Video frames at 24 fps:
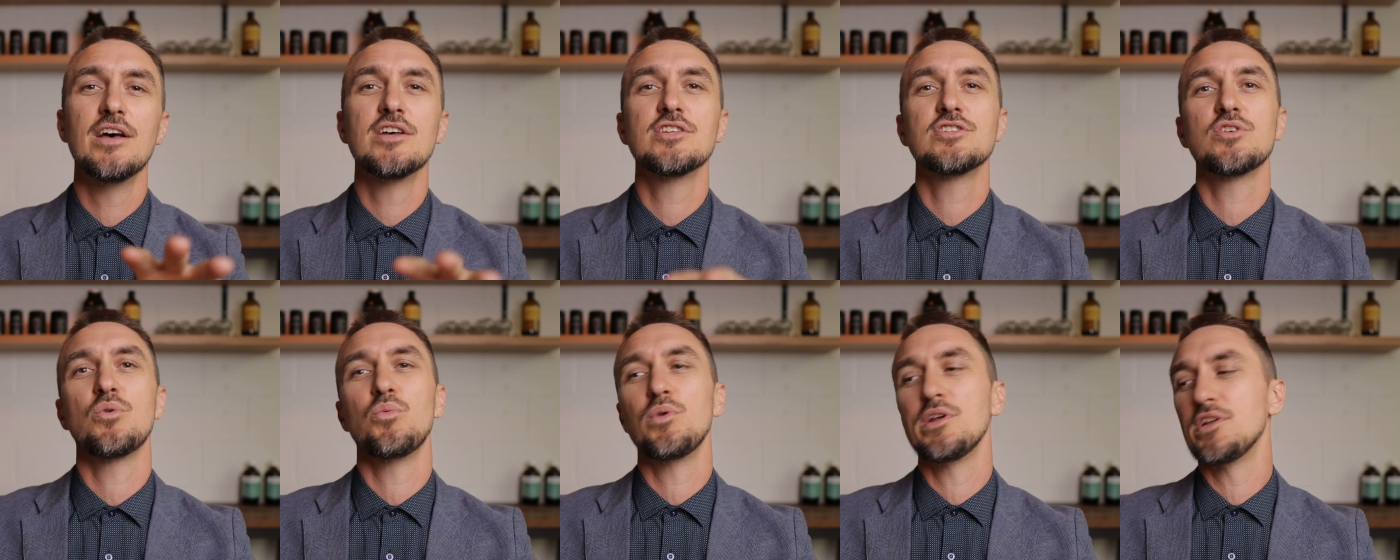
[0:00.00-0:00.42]

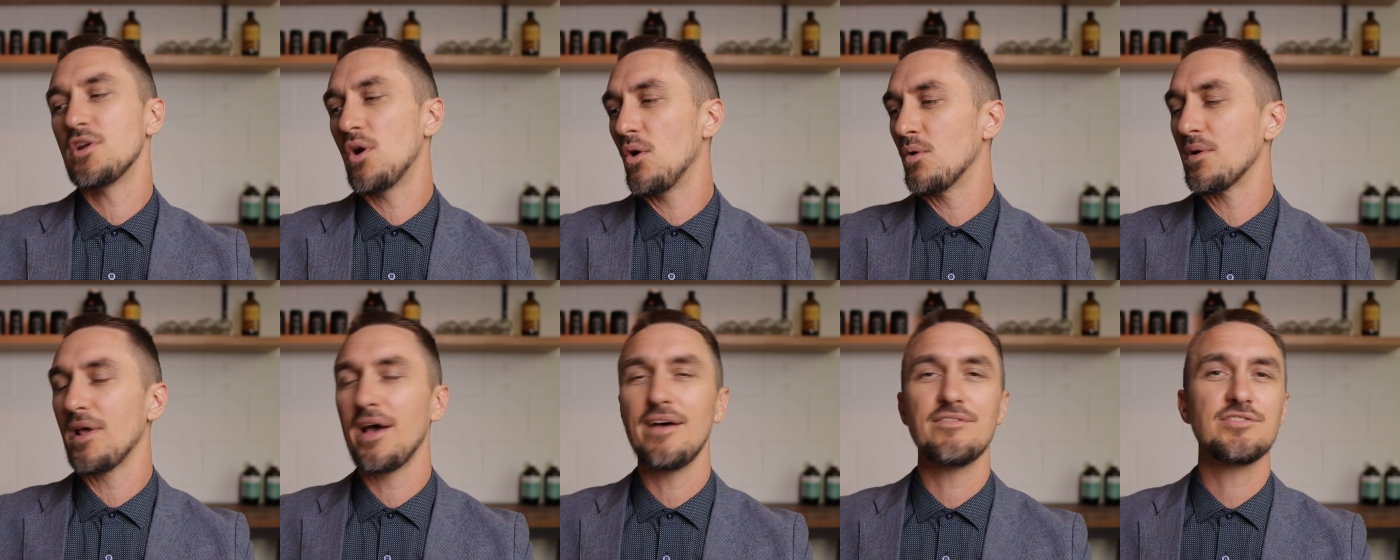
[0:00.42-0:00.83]
so we
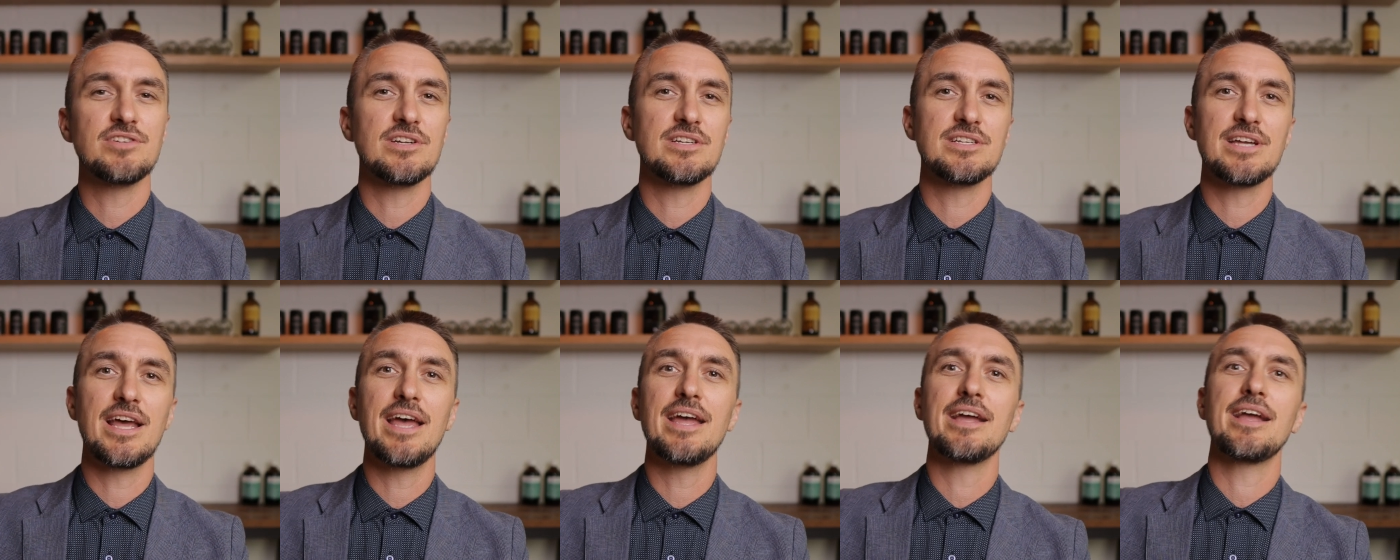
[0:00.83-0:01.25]
don't have to
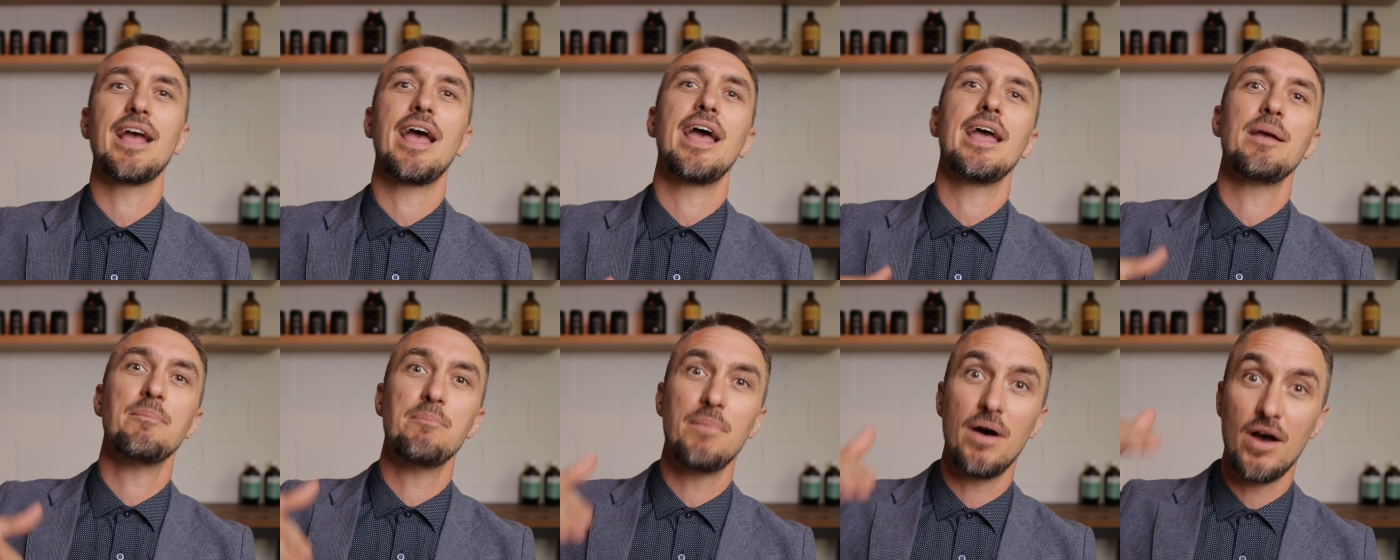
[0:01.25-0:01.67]
take
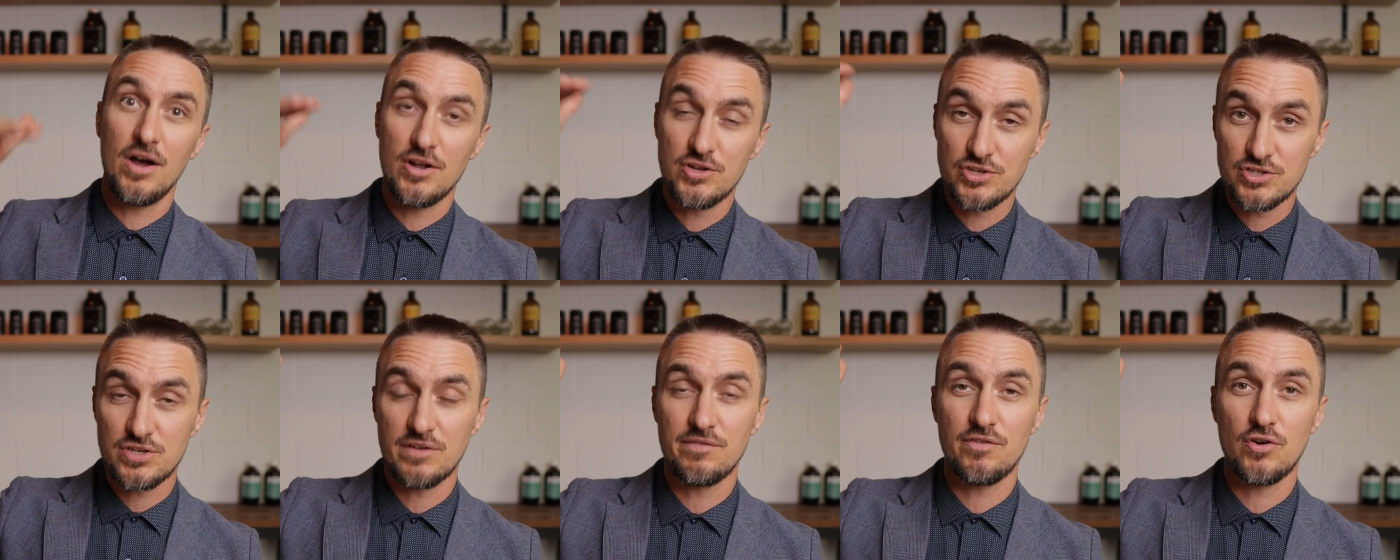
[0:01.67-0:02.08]
a
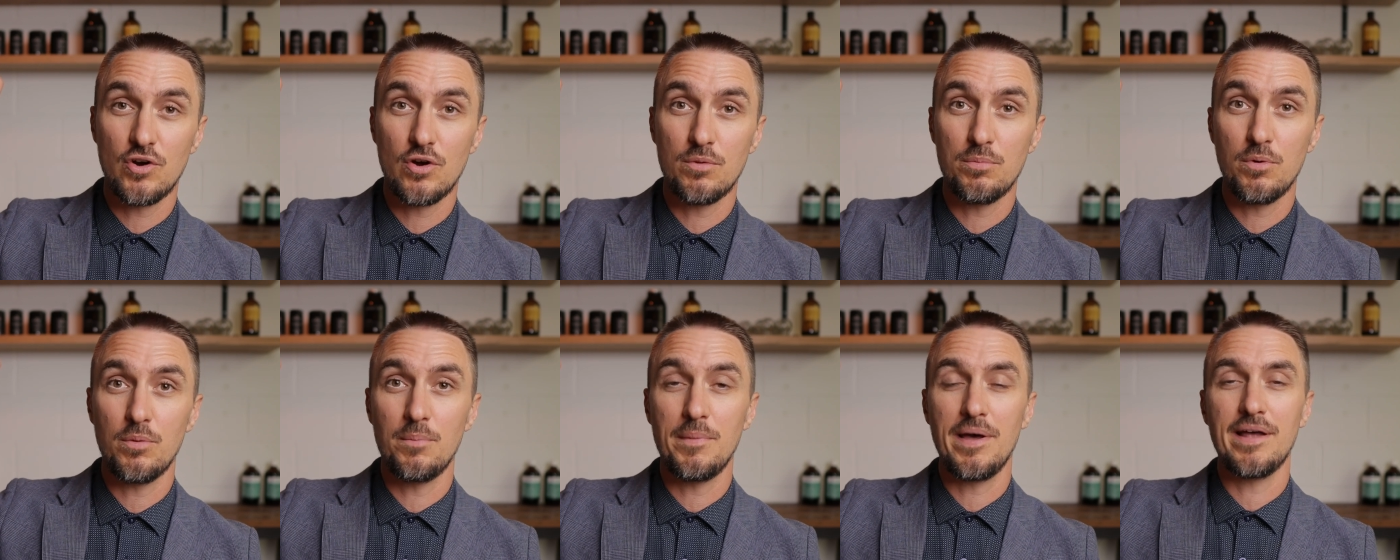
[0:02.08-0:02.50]
bunch of
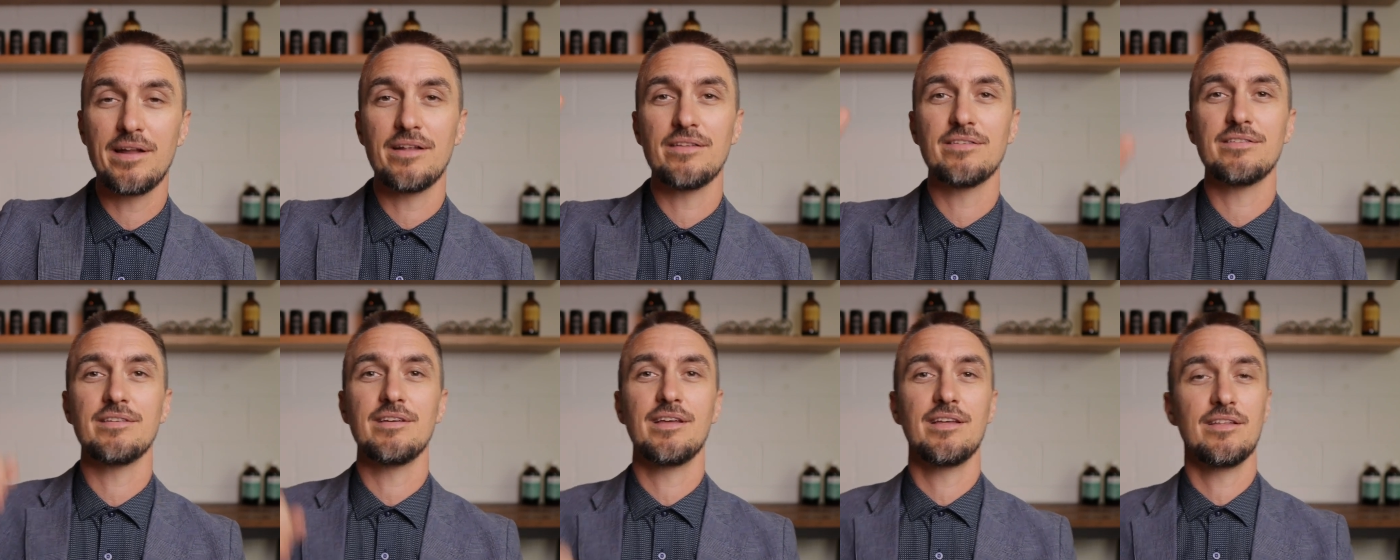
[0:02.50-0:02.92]
herbal
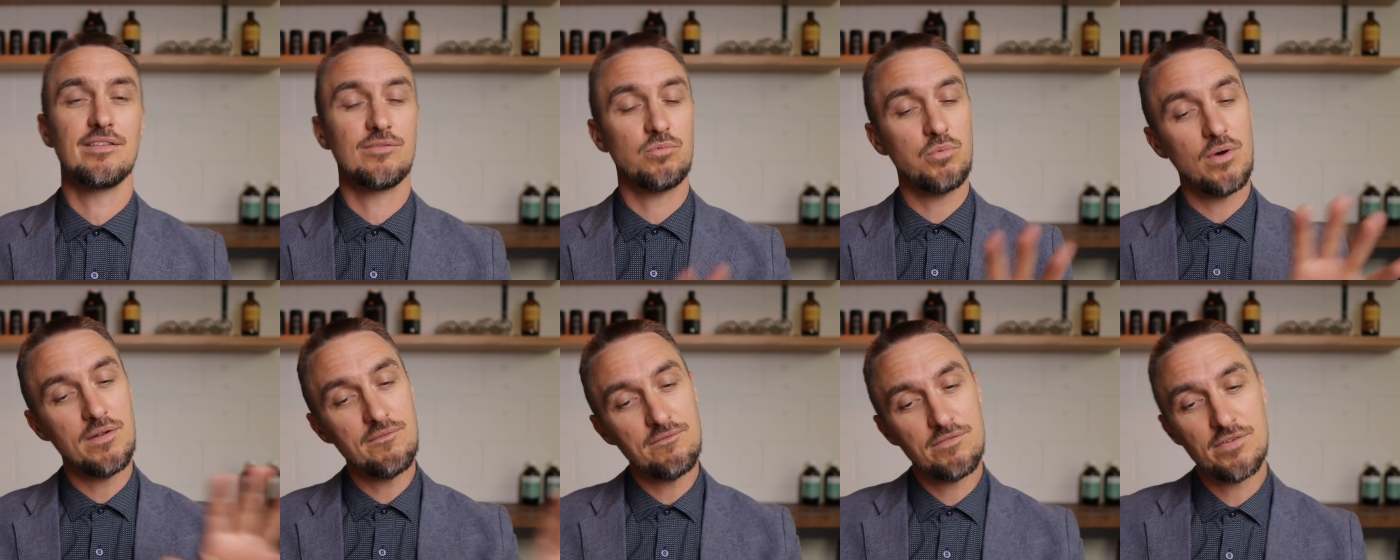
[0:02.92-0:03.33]

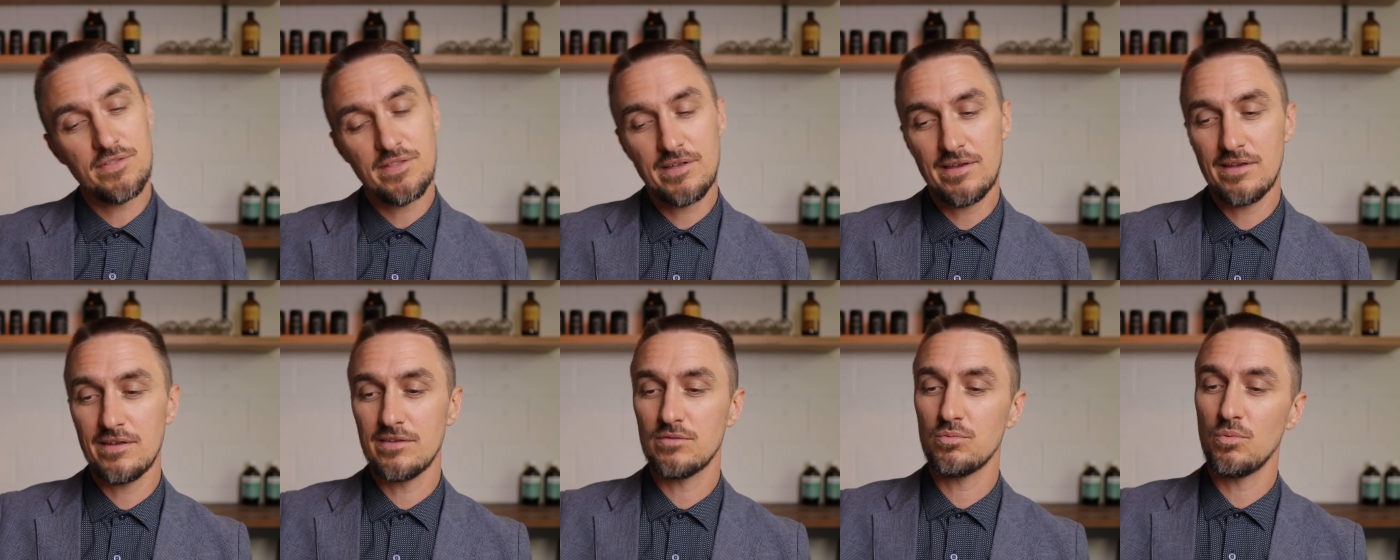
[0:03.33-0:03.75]
medicines, one for
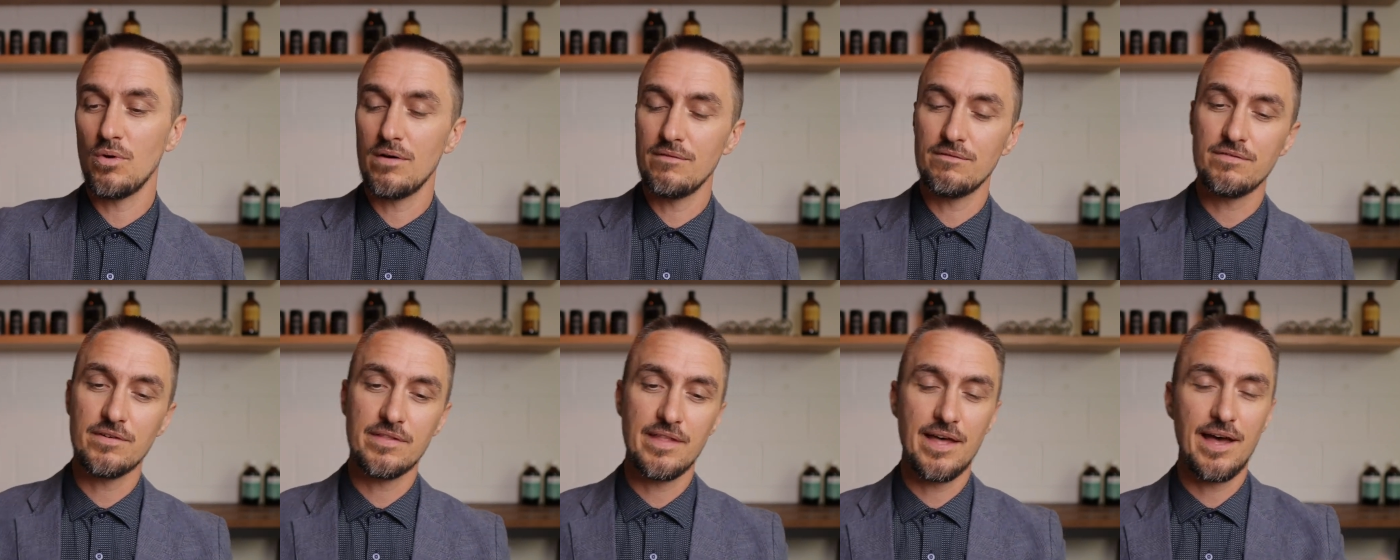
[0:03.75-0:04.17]
this,
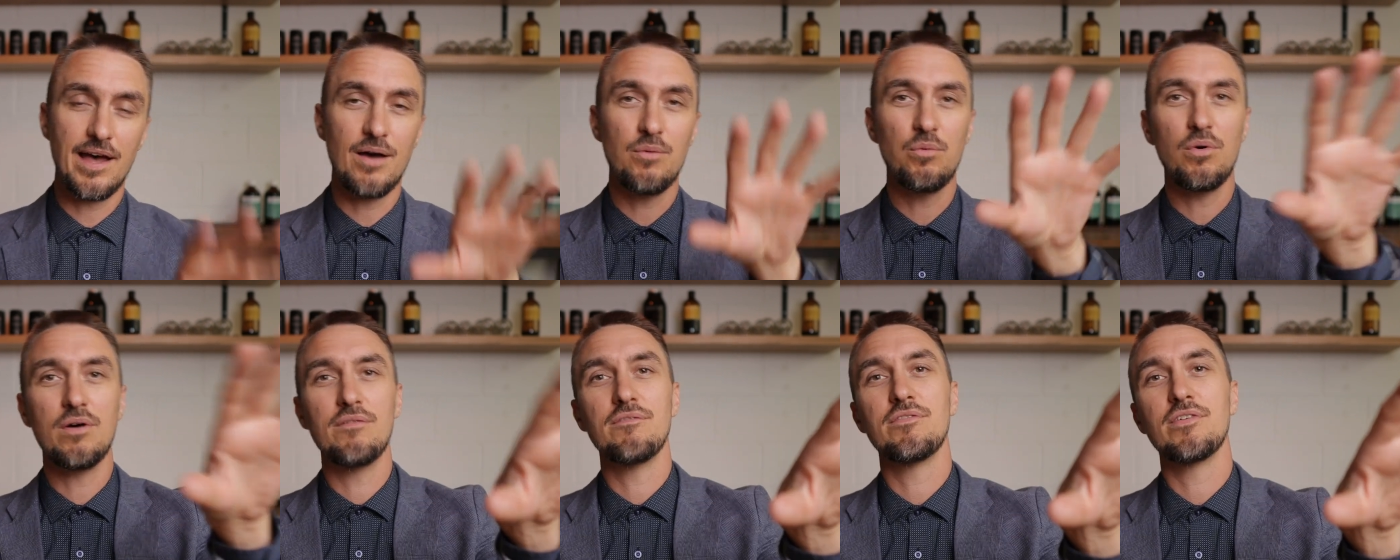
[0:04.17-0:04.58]
one for
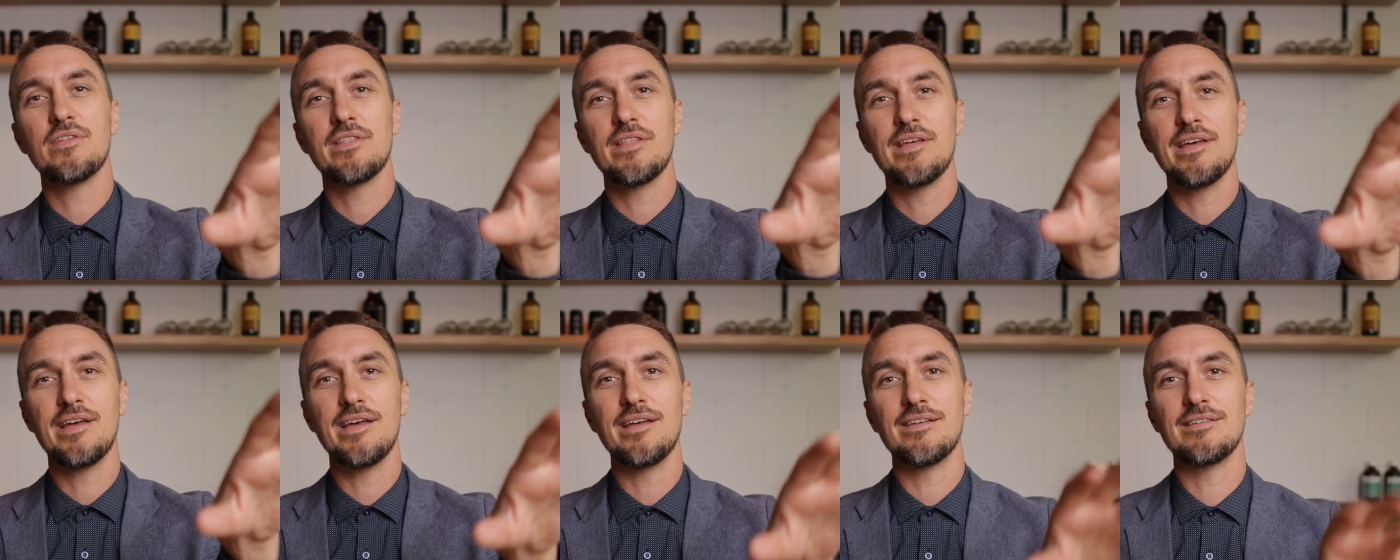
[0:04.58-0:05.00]
that, one for
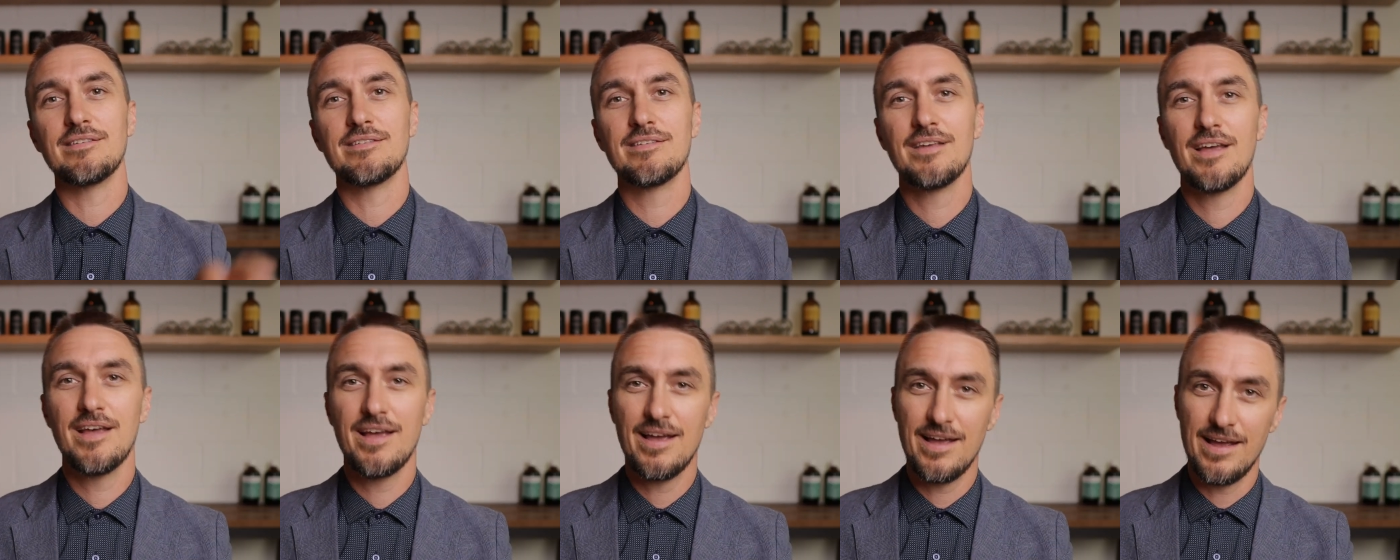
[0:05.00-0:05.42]

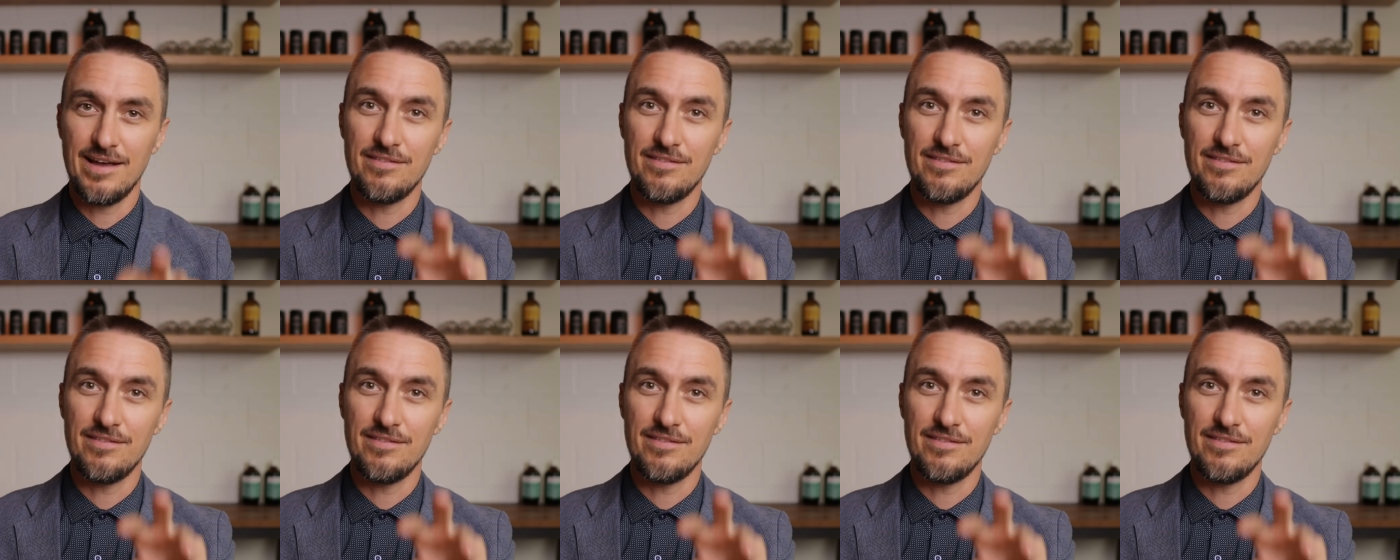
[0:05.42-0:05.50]
this.